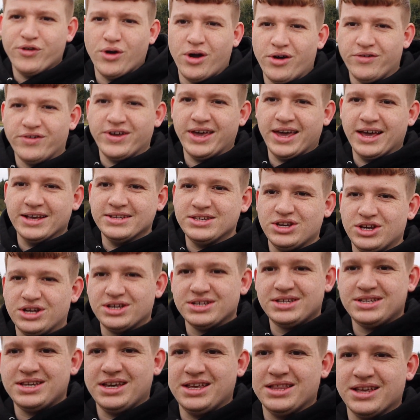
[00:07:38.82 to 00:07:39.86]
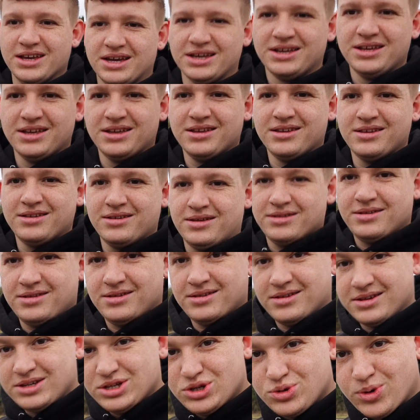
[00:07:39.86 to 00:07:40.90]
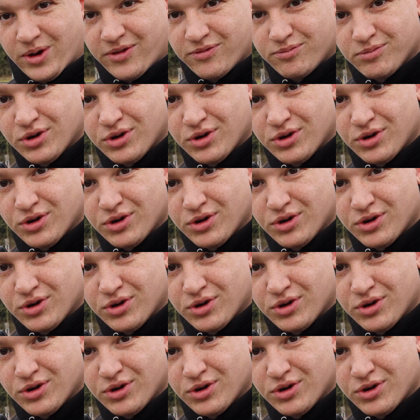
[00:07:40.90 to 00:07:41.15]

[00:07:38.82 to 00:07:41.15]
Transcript: you over here so you can see the swift